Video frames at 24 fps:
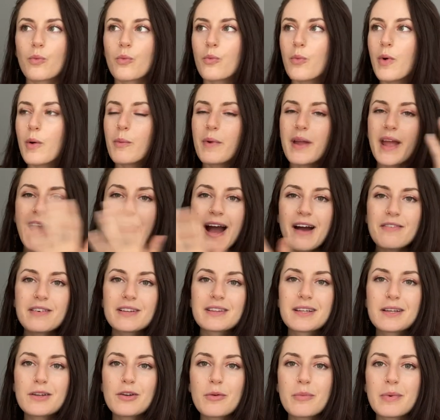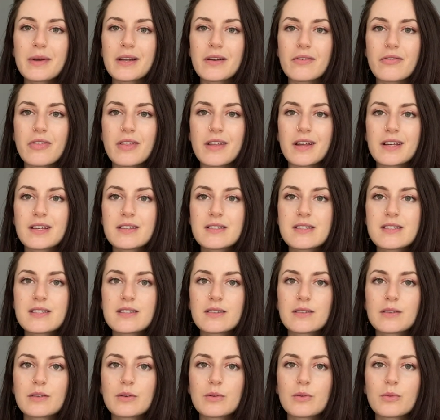When we have a little bit of this,
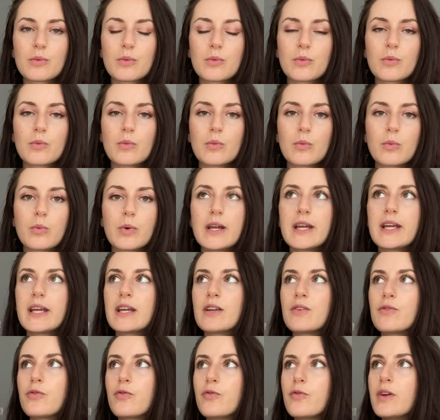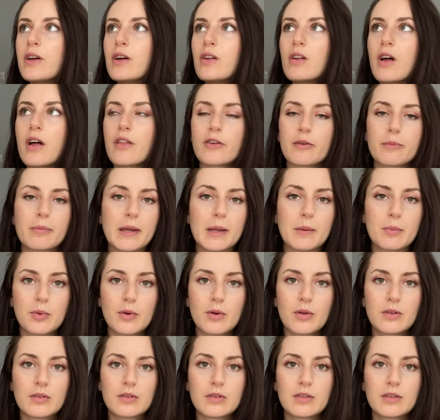we can feel other
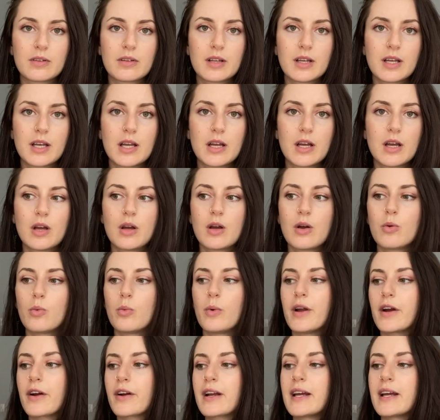people. We are